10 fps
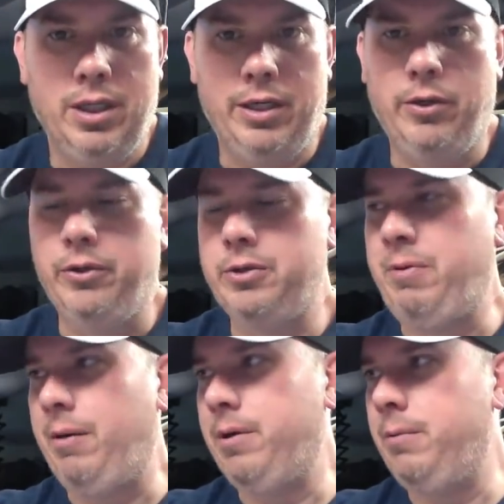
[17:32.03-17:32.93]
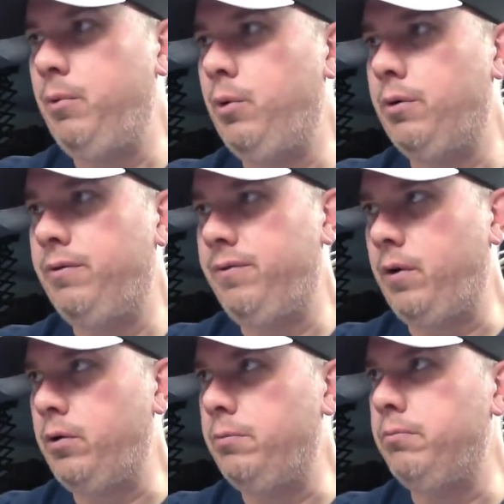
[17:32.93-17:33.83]
I know there's probably a more
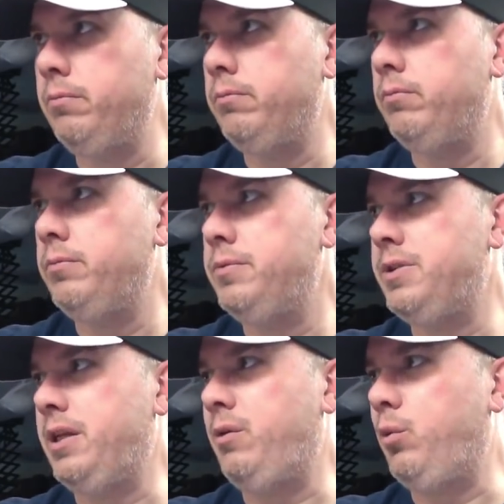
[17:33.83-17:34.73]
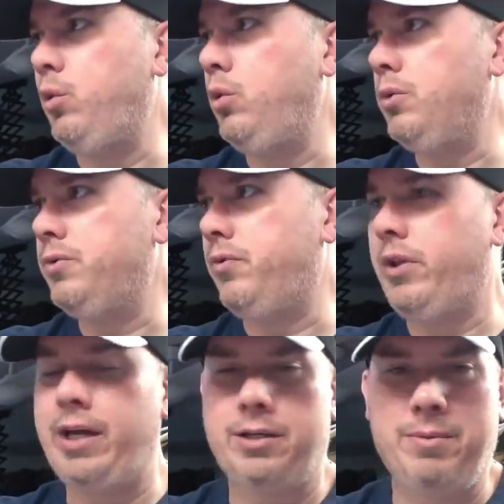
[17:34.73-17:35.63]
firm set of rules for
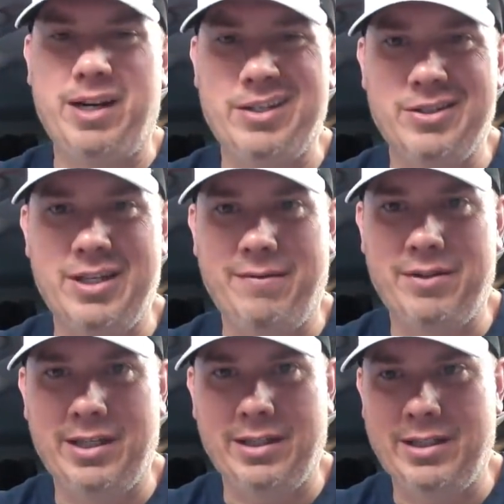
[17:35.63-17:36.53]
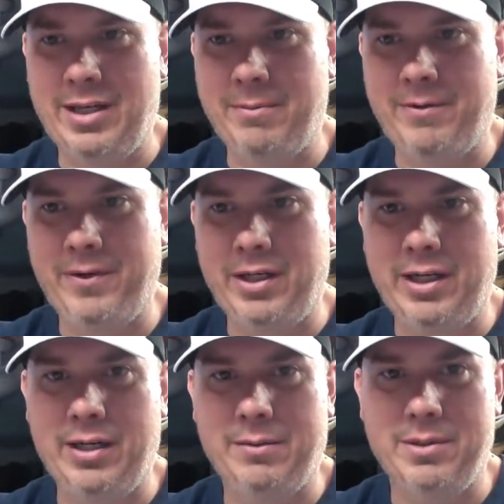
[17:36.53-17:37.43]
that, but I just haven't taken the time to figure it
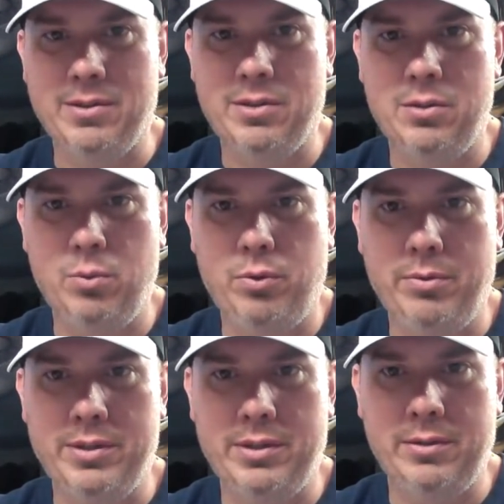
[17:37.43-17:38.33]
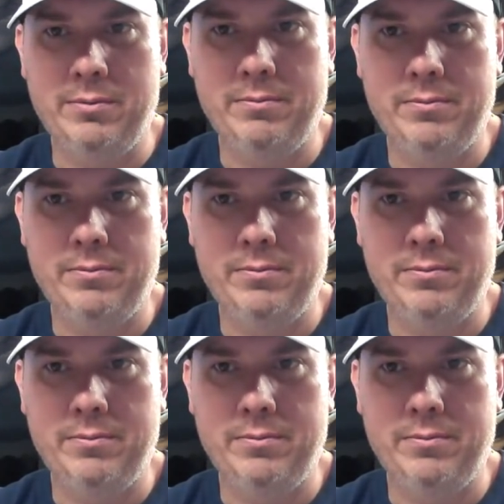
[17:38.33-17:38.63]
out. Been super busy.